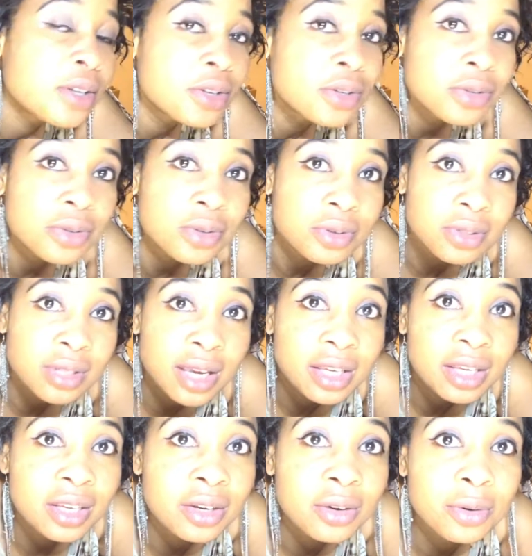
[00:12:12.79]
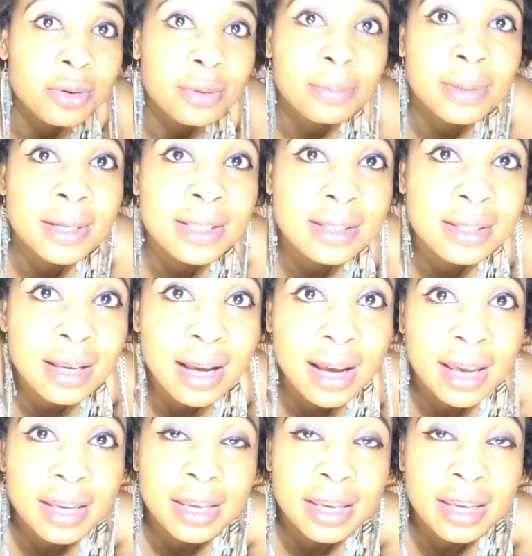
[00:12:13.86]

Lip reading: So thank you. Please, guys,